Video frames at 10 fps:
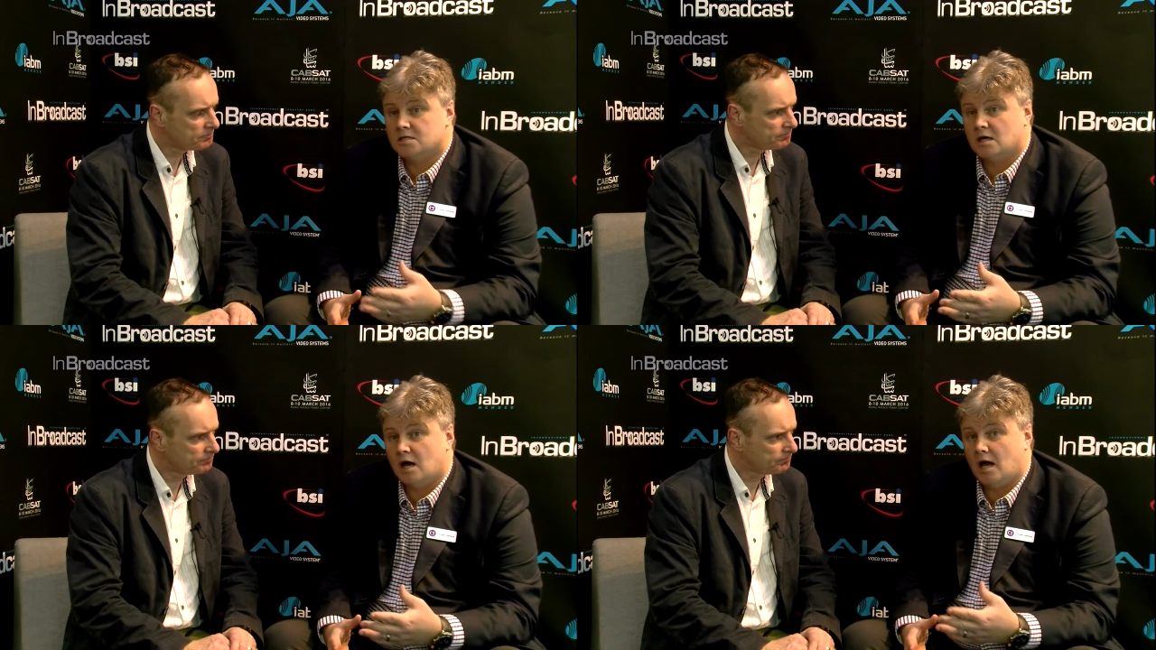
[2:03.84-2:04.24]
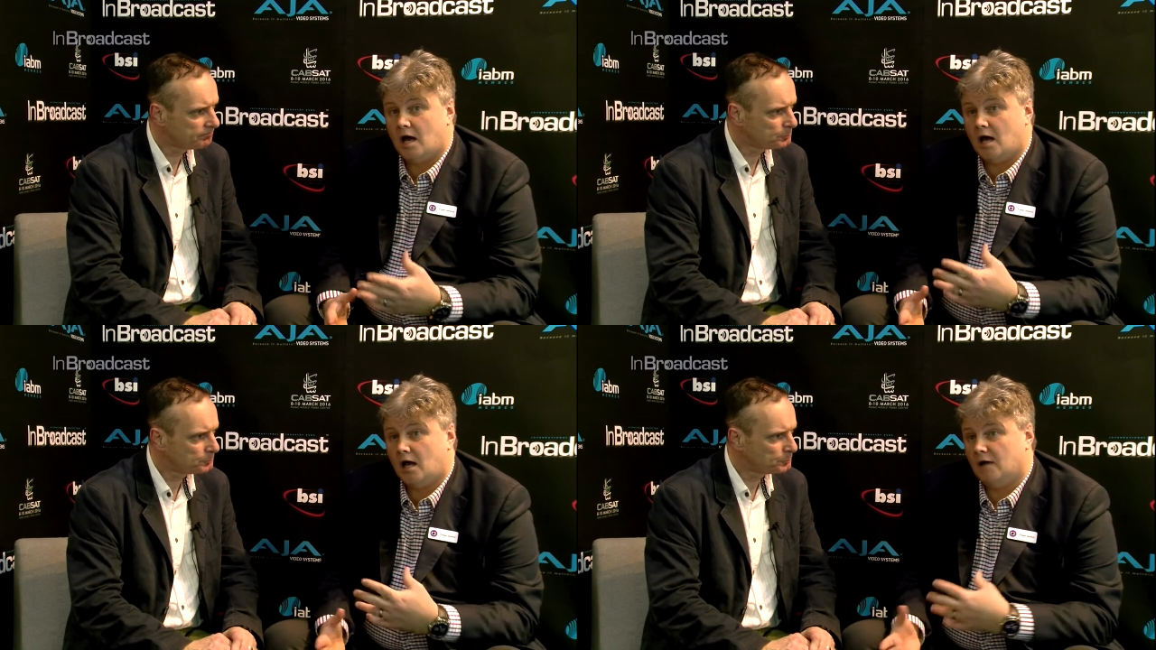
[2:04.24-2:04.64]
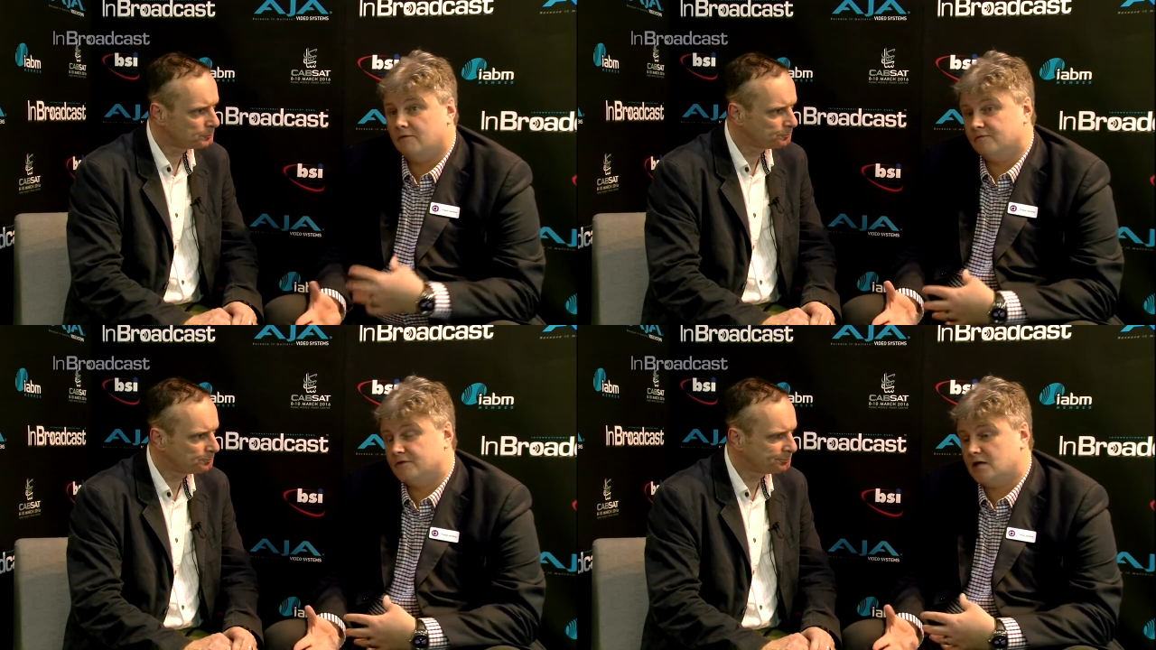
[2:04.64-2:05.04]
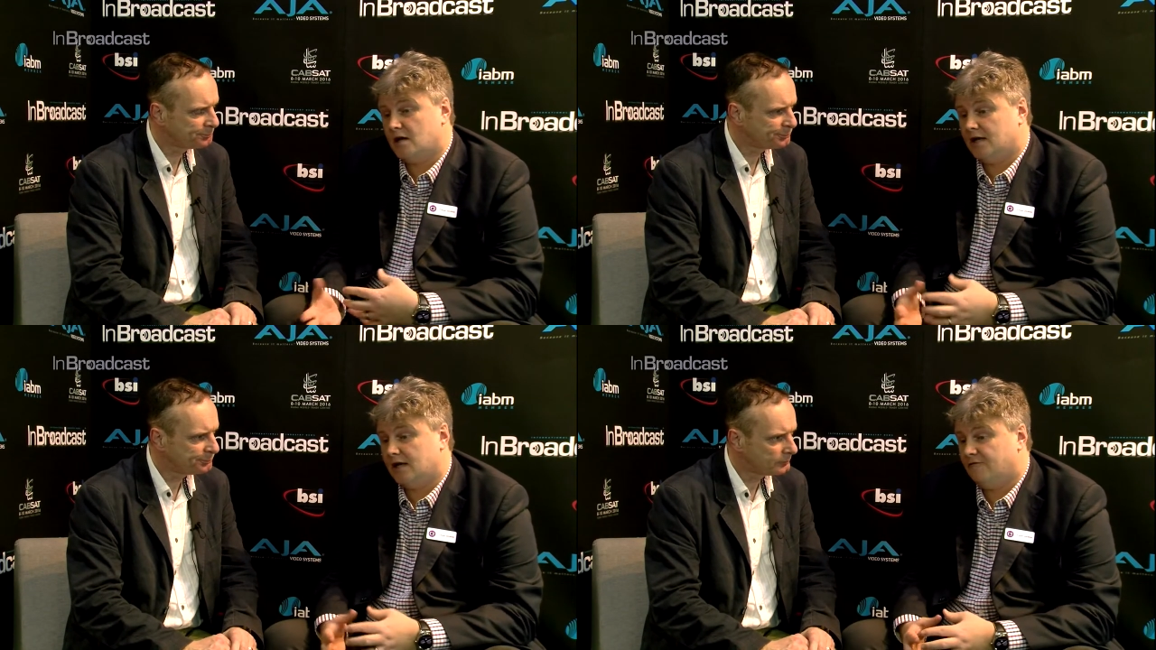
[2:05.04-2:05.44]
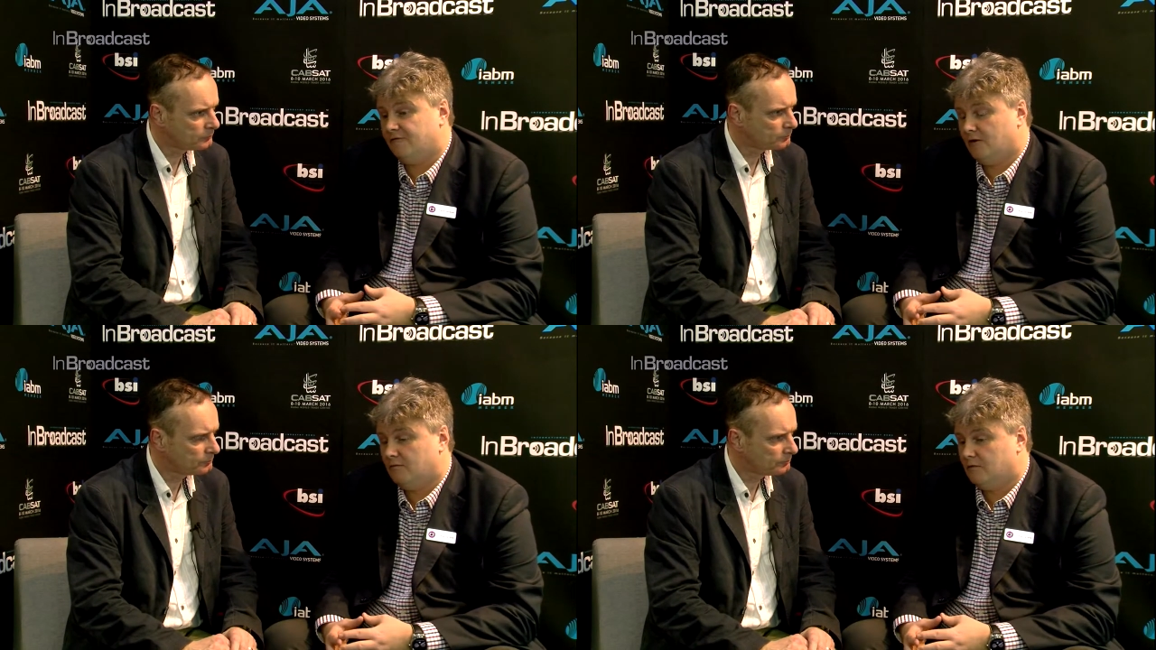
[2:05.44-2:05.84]
Speaker 1: uh, certainly
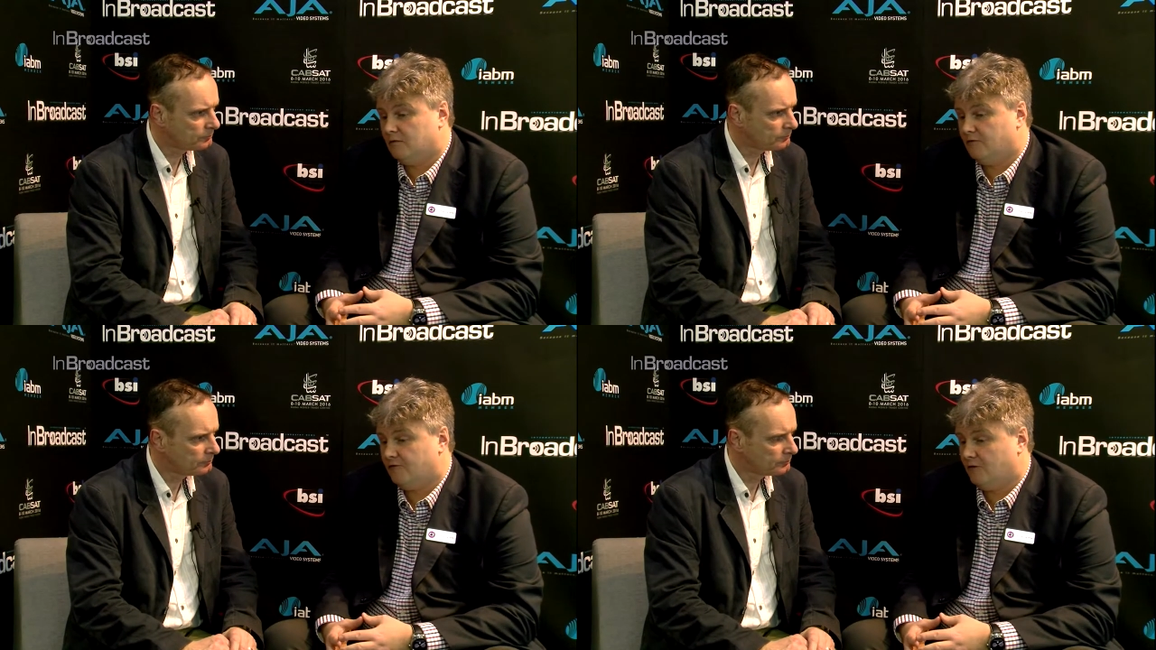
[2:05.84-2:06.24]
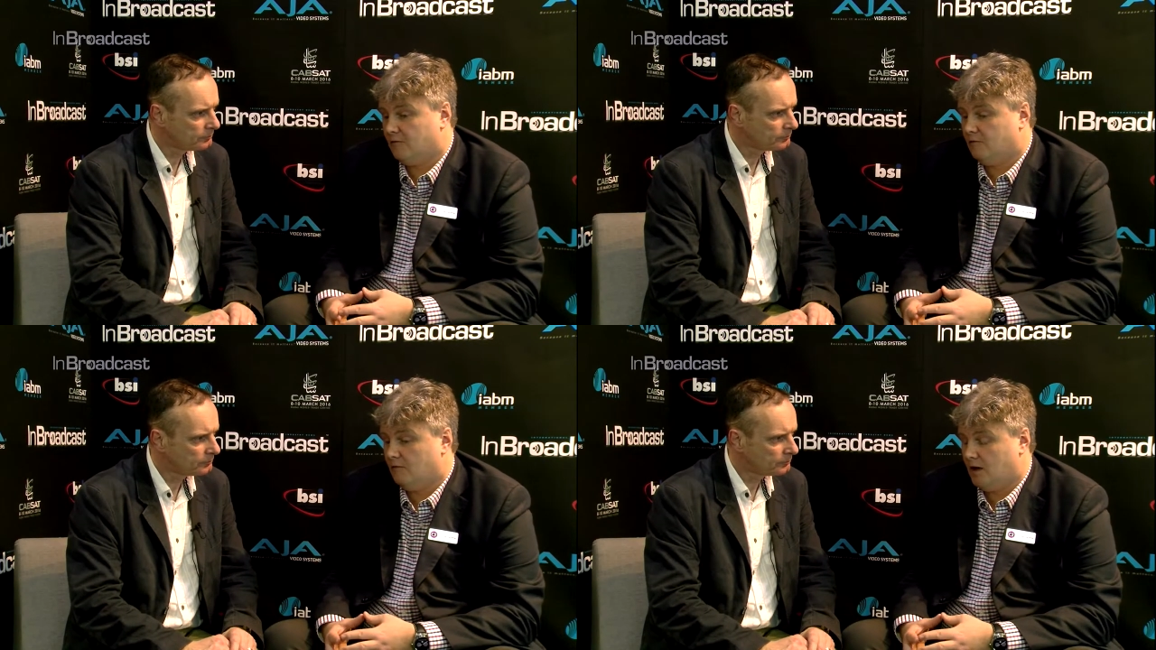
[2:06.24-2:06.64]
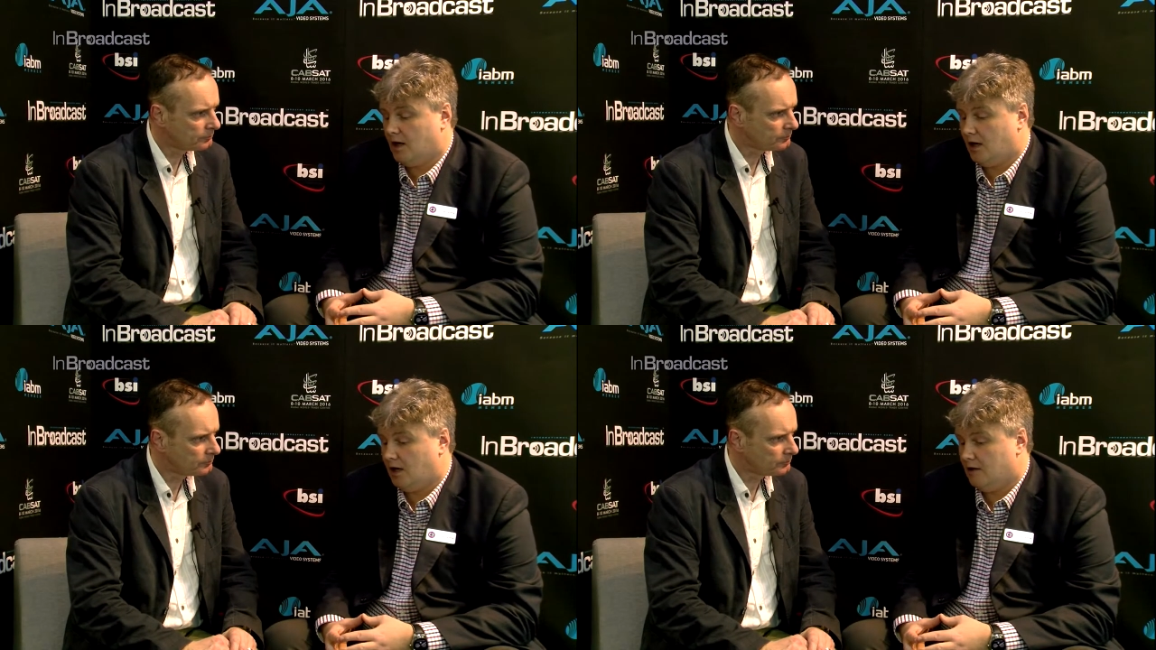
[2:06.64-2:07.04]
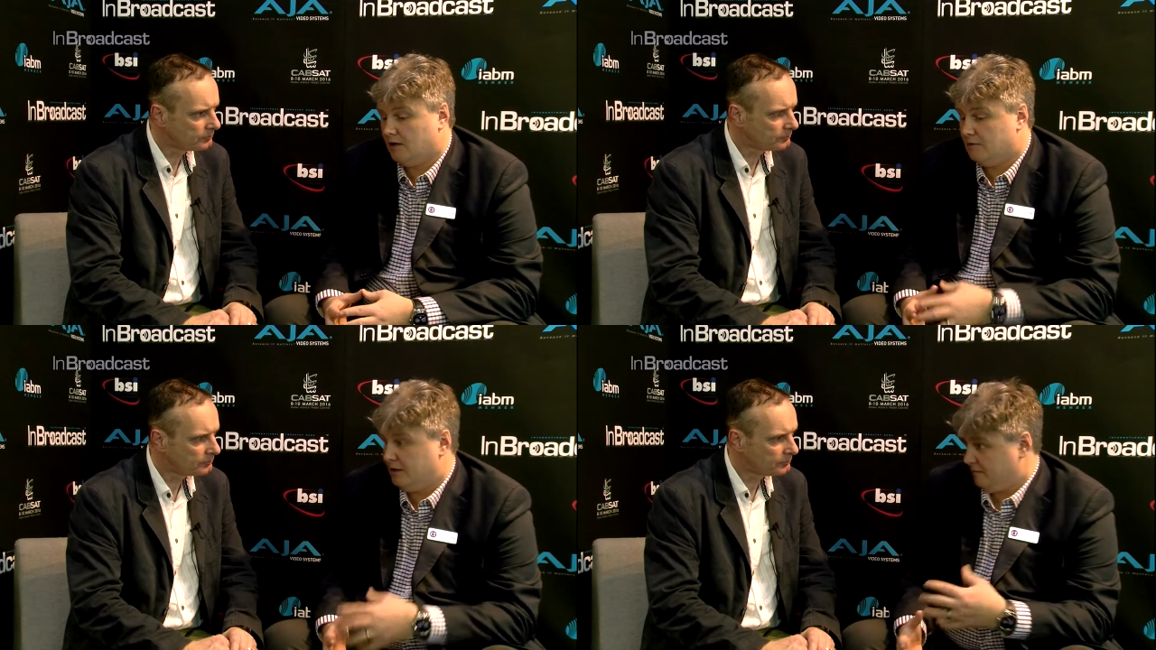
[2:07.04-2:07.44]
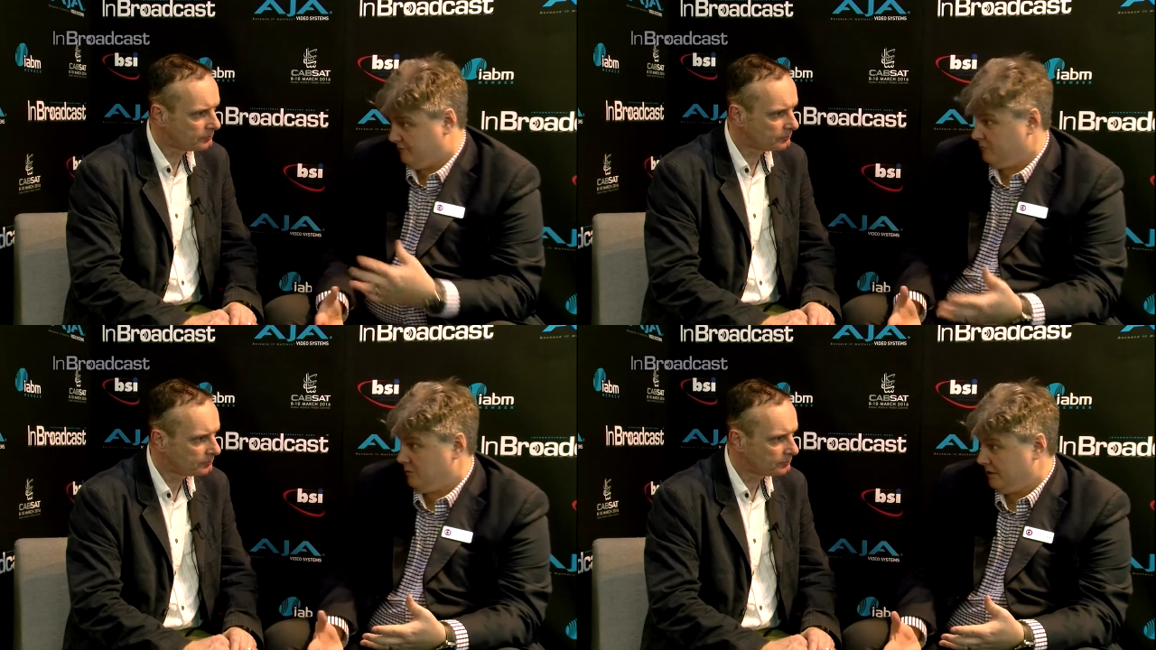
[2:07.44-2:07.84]
from from uh,
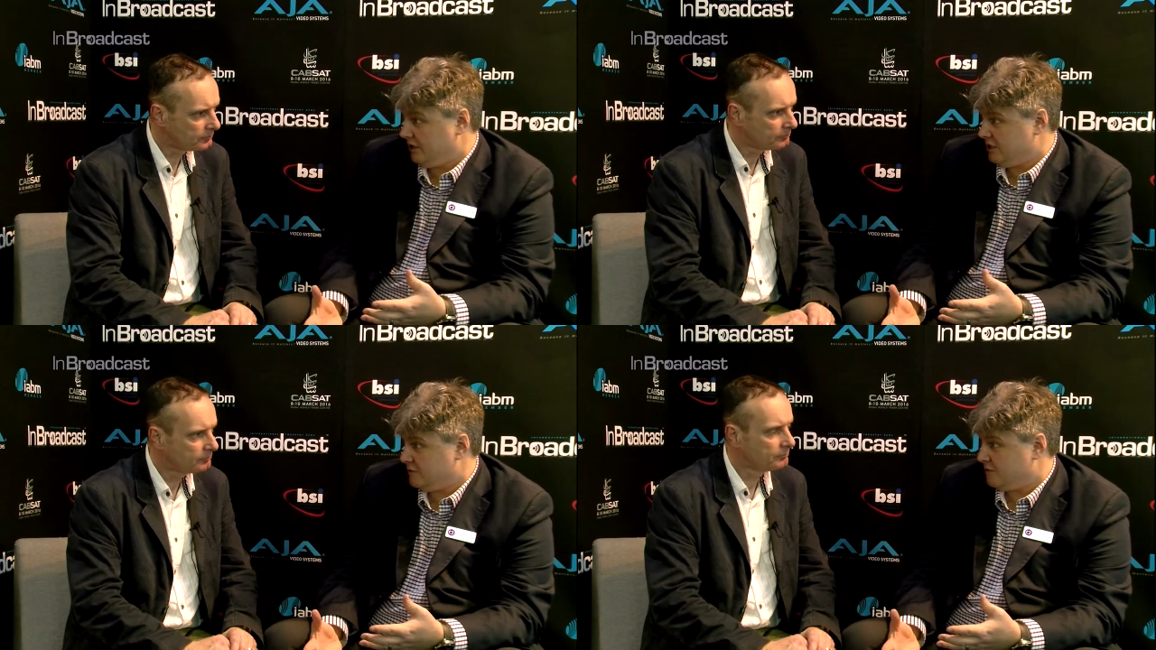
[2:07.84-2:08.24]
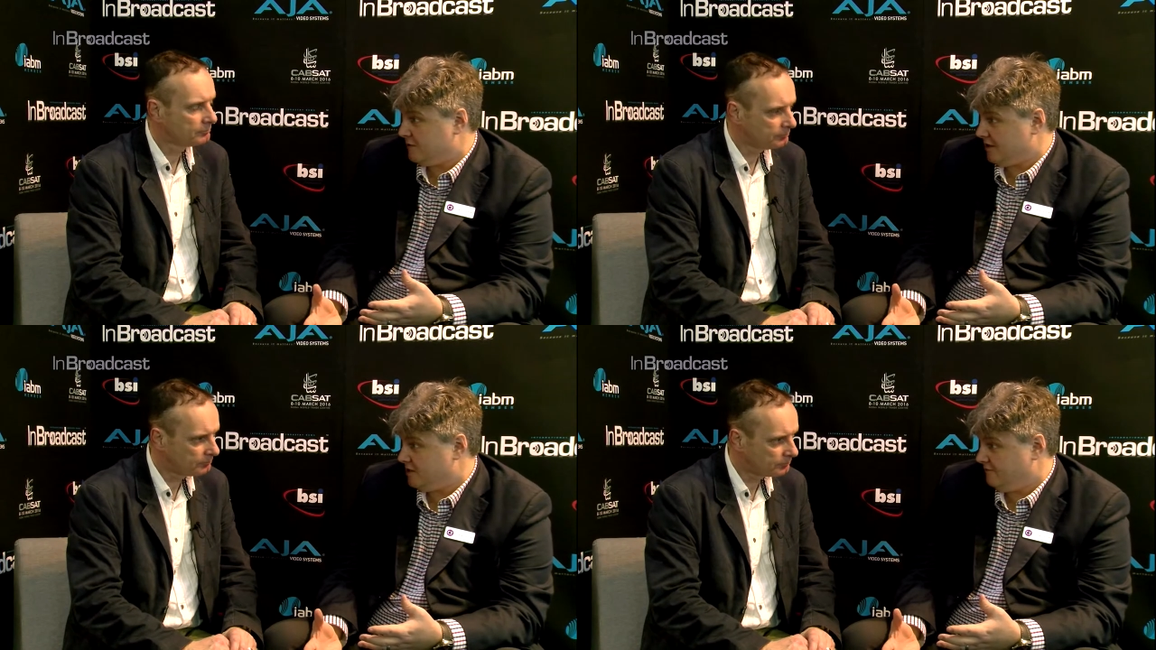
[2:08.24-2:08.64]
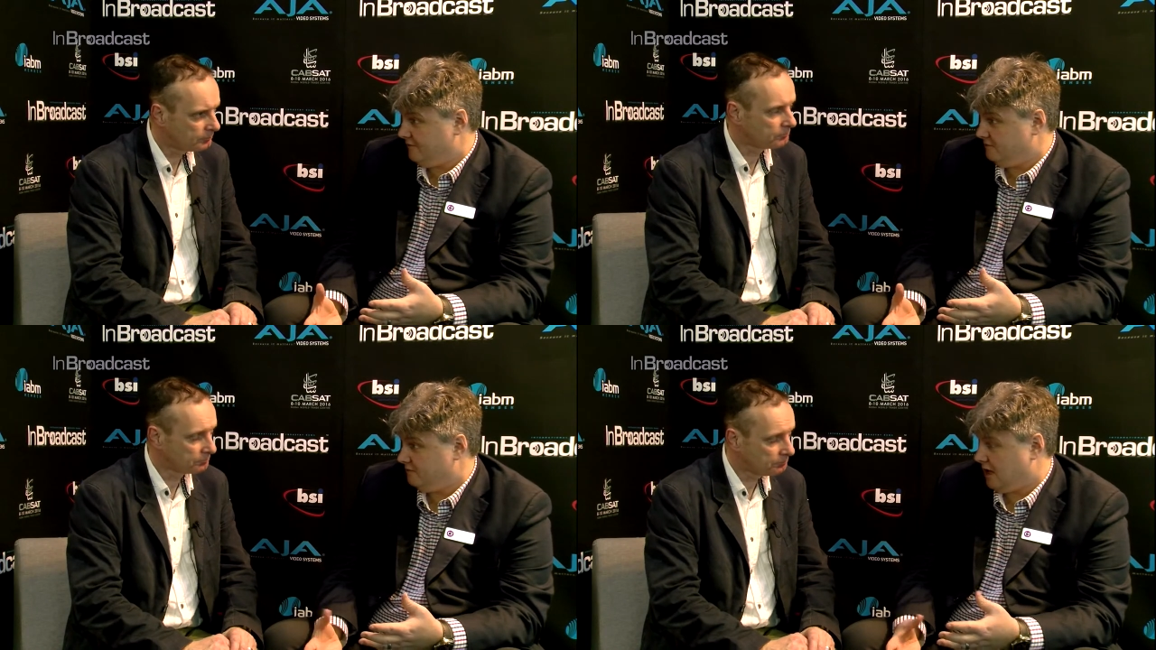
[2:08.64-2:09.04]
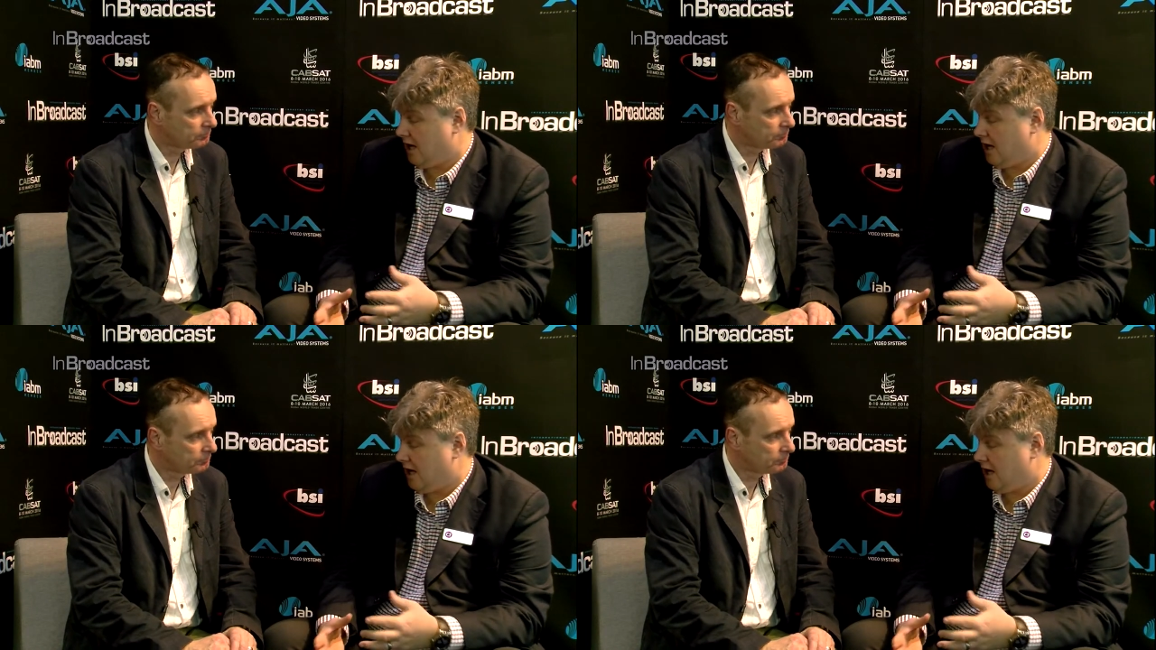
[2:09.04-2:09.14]
from a Middle East perspective, mm -hmm.